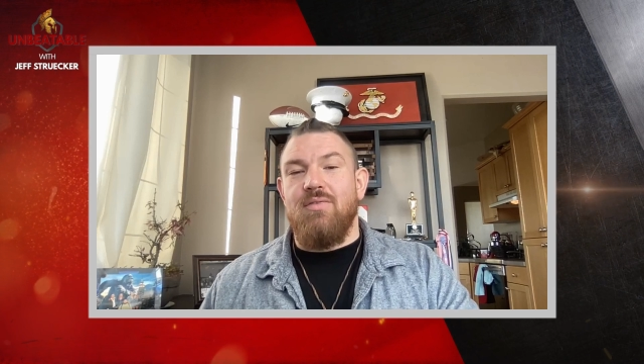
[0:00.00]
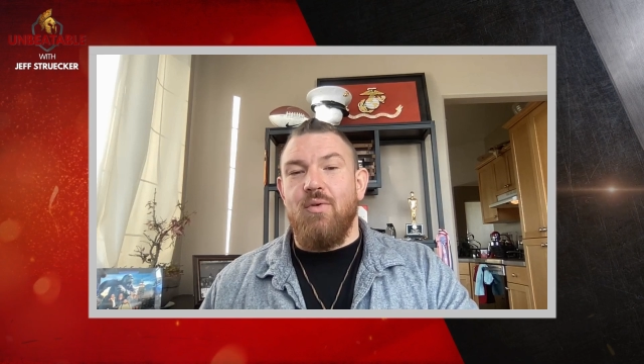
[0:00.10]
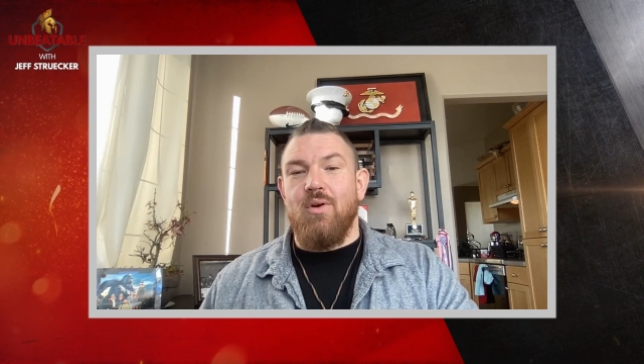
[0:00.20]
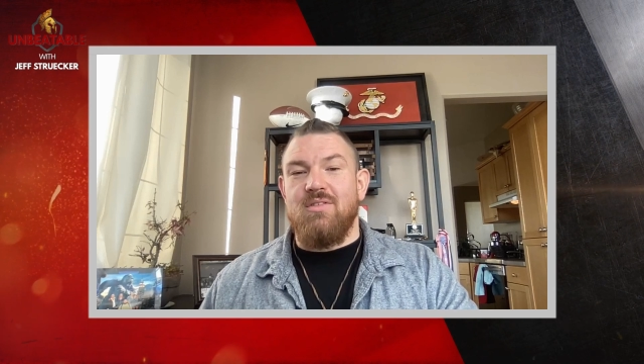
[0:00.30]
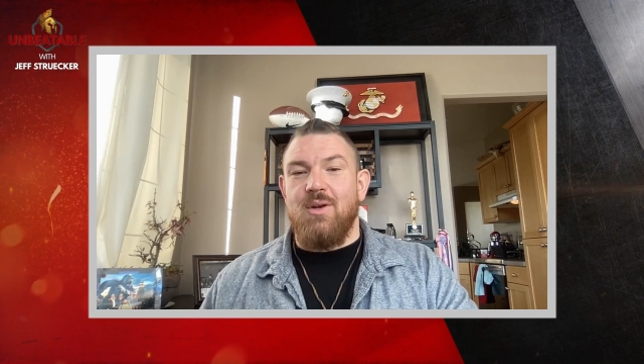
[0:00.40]

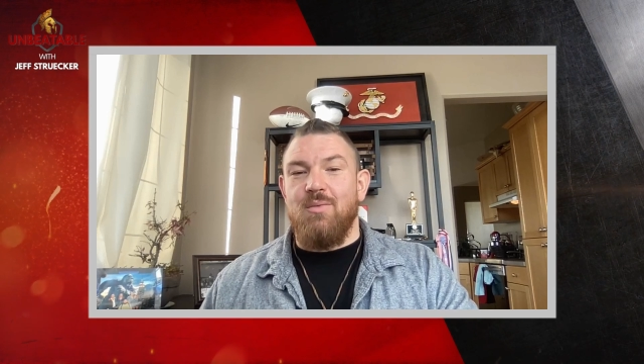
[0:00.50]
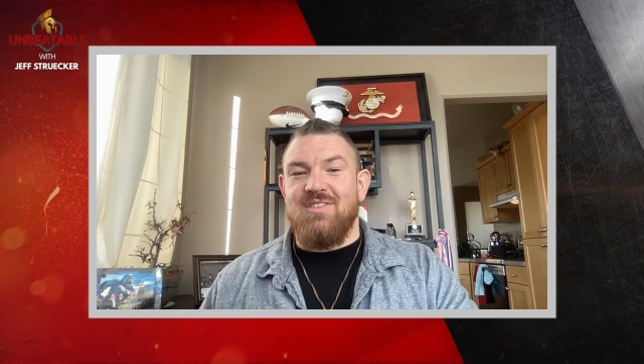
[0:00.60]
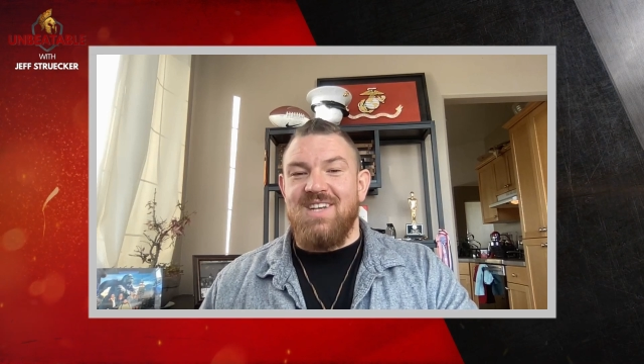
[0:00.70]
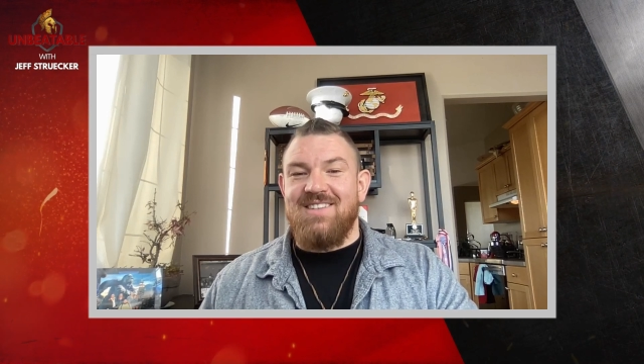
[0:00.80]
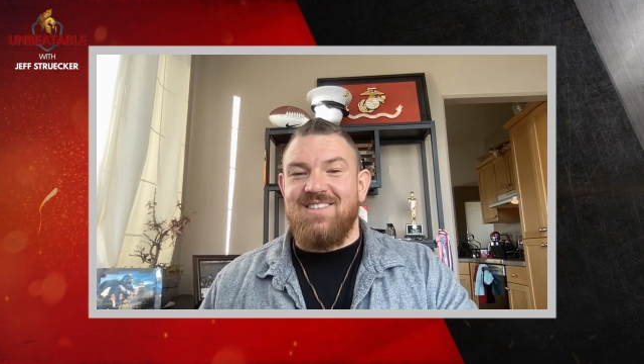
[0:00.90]
force than
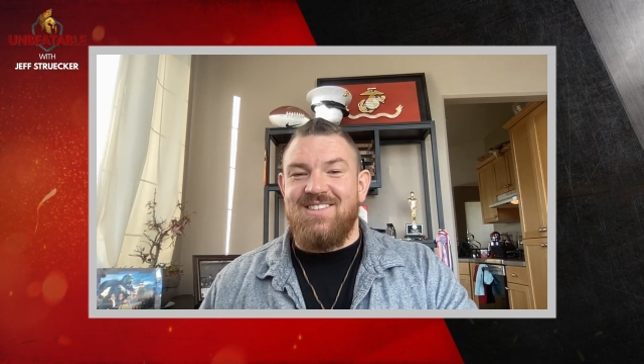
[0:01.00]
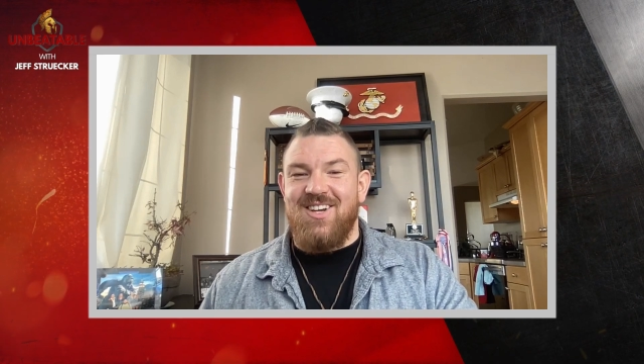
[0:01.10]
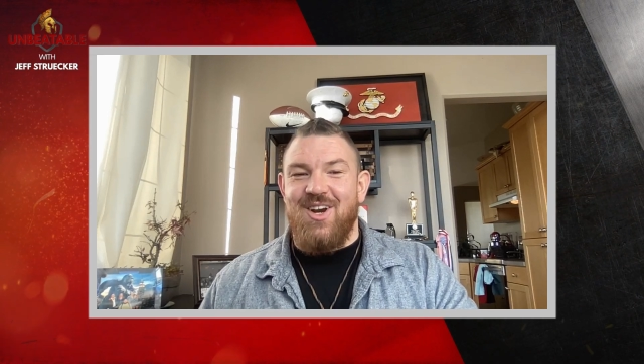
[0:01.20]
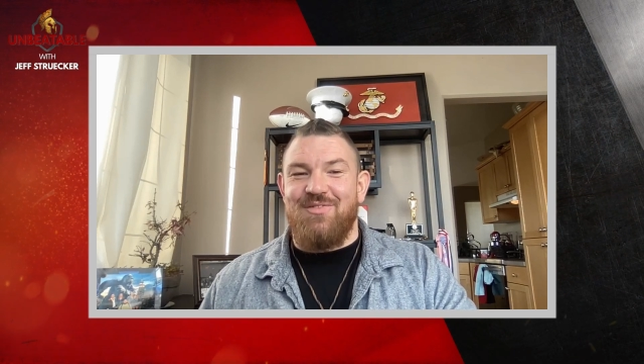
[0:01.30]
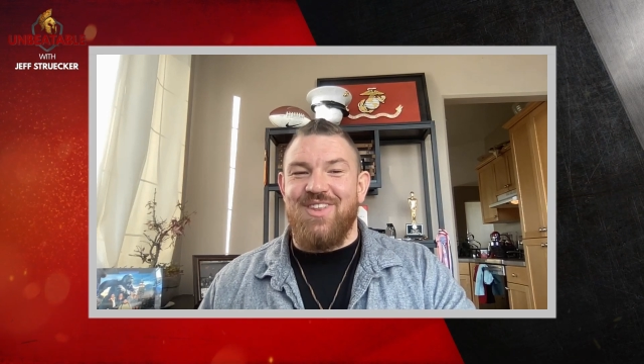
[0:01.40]
was
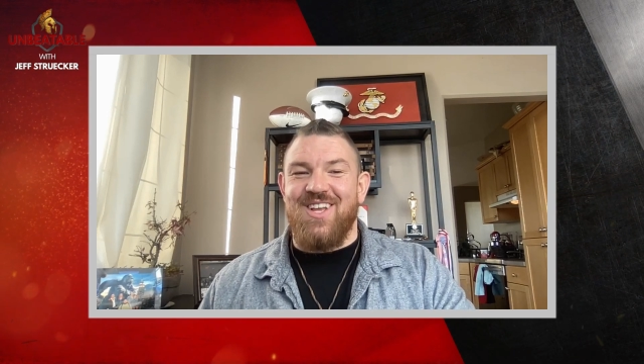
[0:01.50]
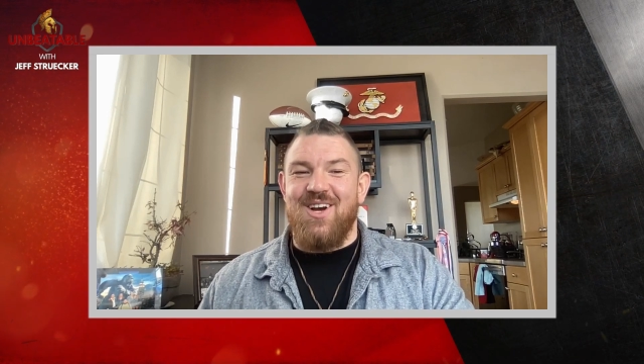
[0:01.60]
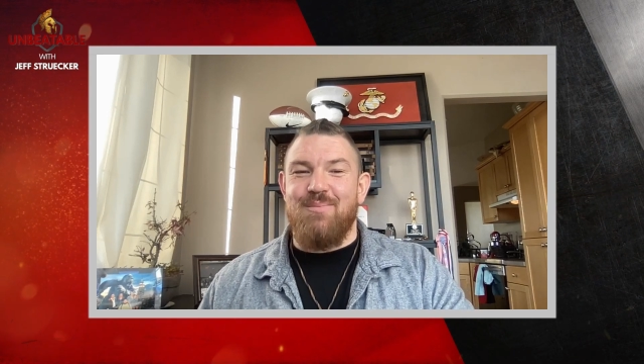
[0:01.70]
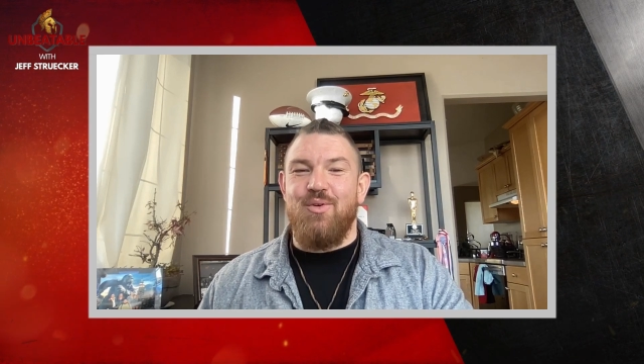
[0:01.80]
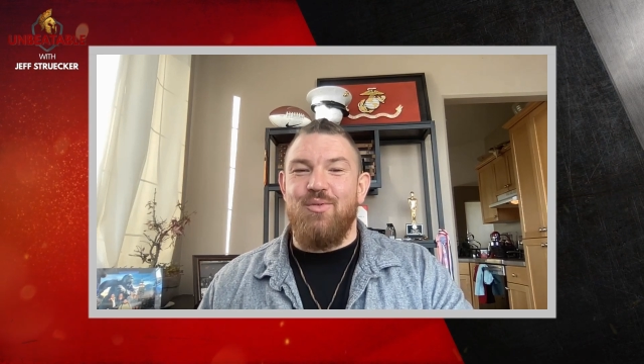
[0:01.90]
necessary for the
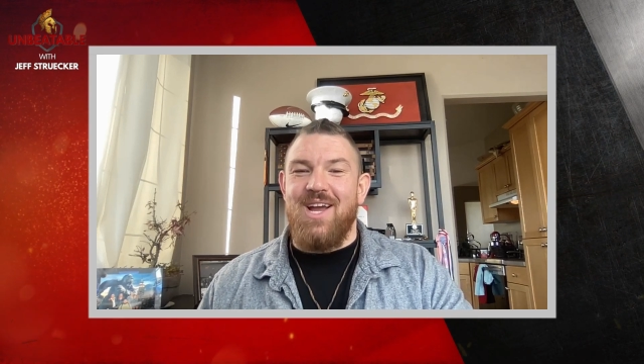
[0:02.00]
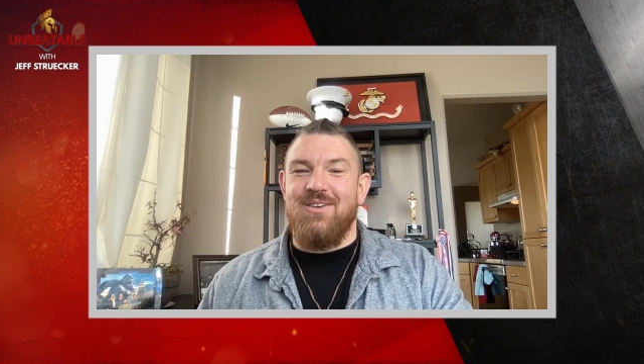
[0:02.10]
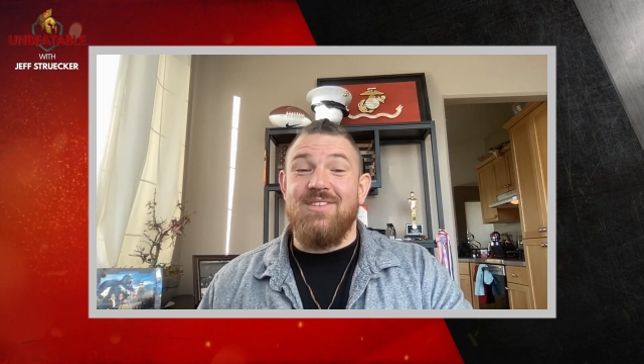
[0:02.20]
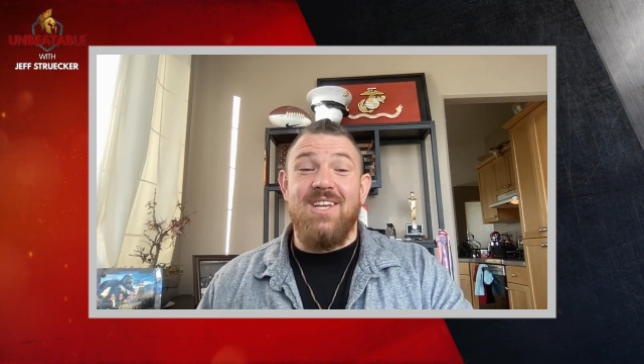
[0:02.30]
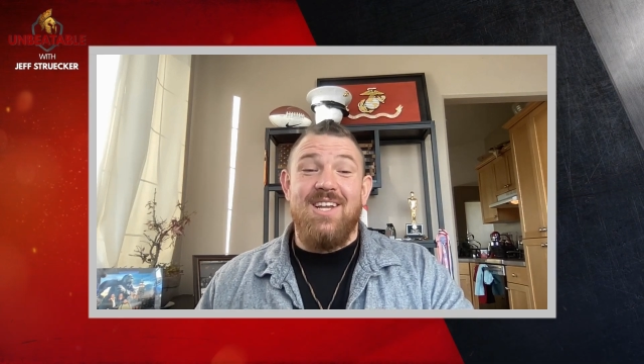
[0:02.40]
couple
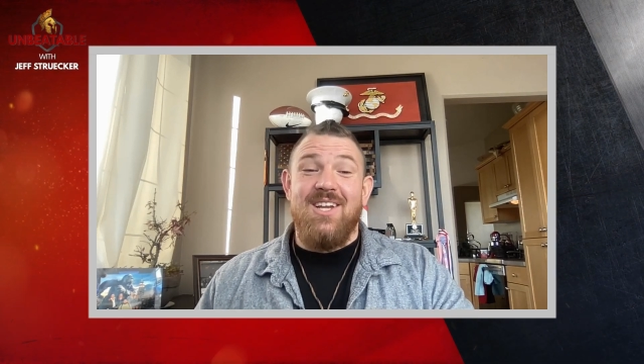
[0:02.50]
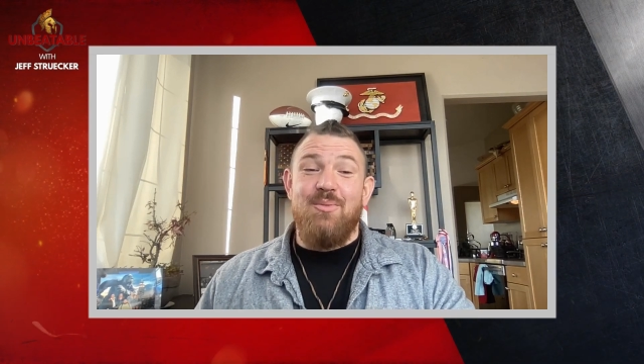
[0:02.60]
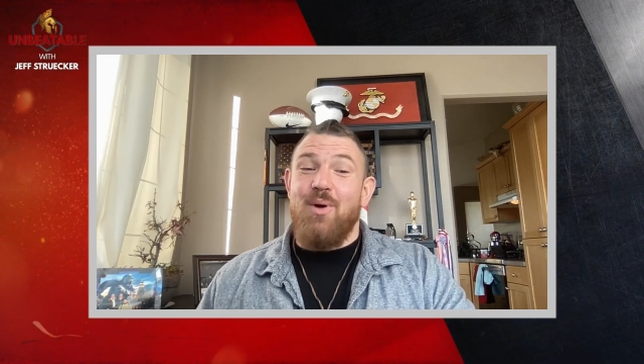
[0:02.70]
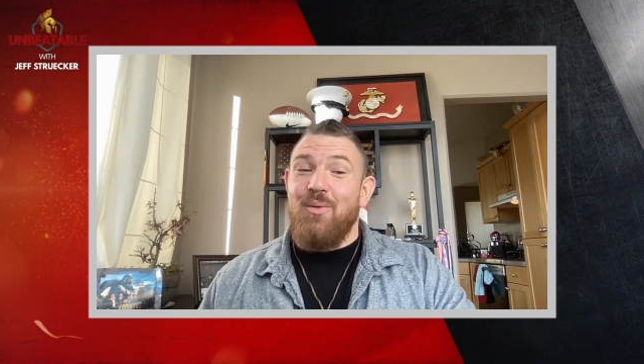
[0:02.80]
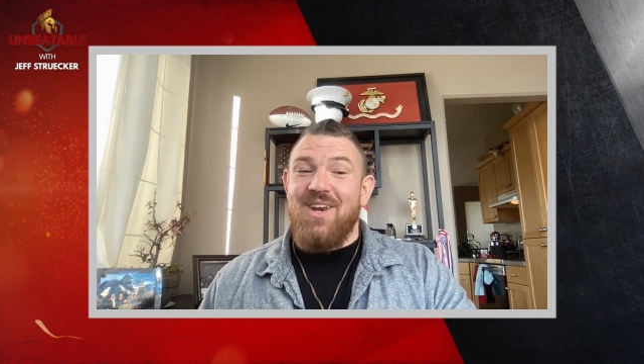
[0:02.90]
rounds.
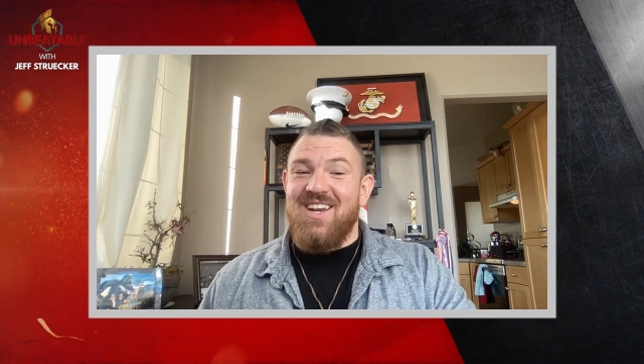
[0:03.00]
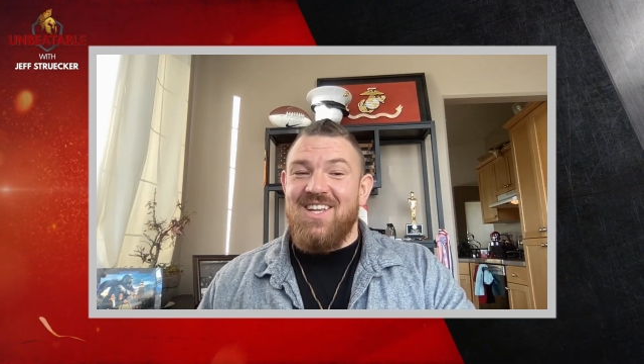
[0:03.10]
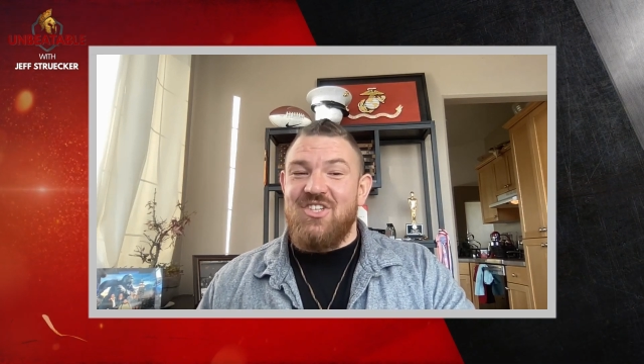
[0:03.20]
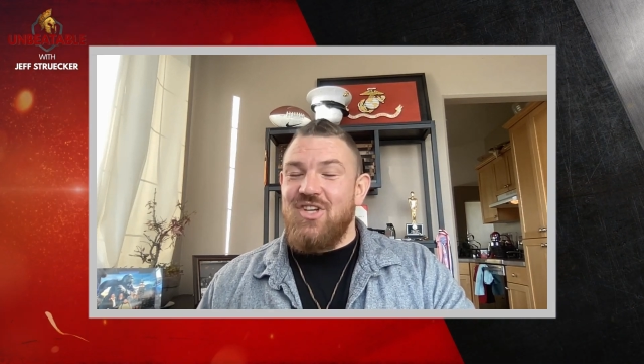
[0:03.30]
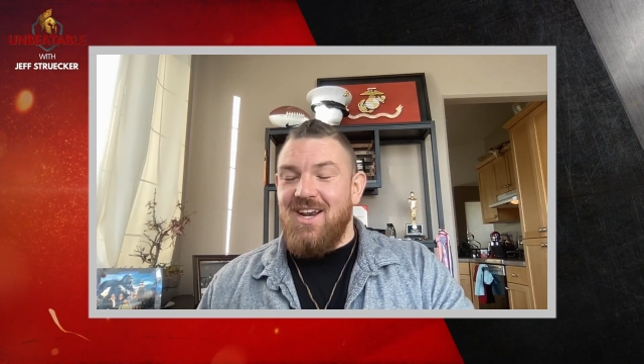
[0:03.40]
But we didn't
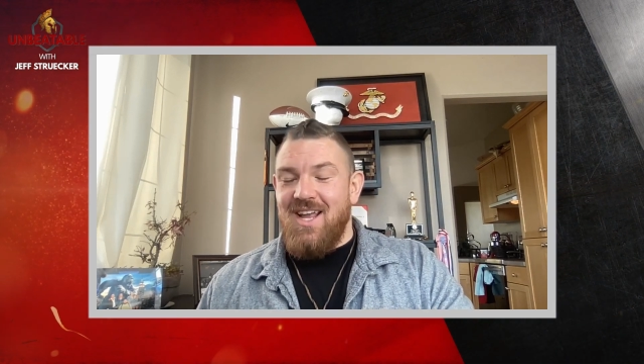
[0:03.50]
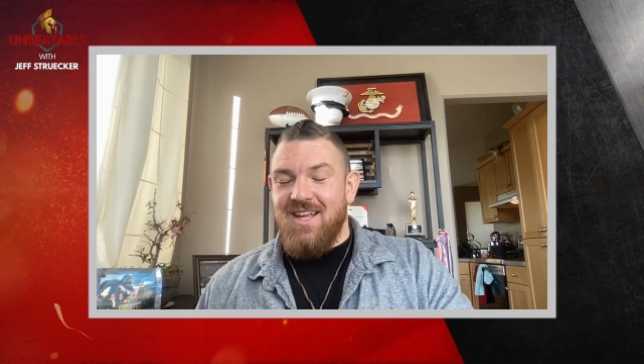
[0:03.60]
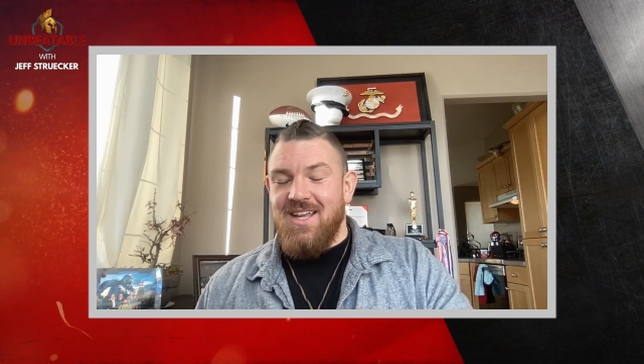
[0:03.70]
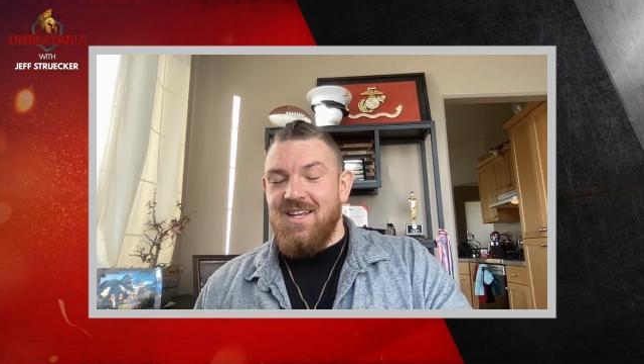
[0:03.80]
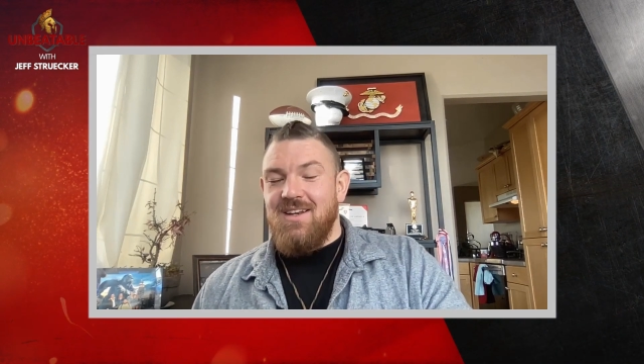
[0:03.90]
get shot at
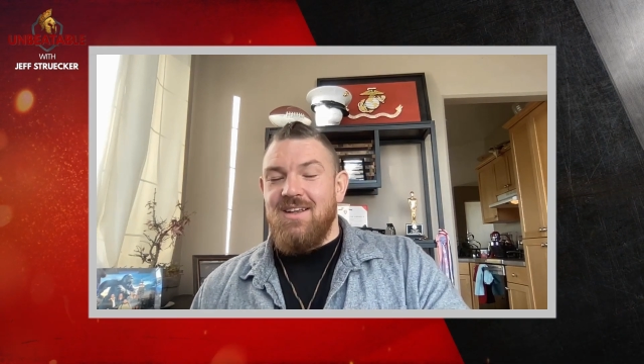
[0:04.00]
again.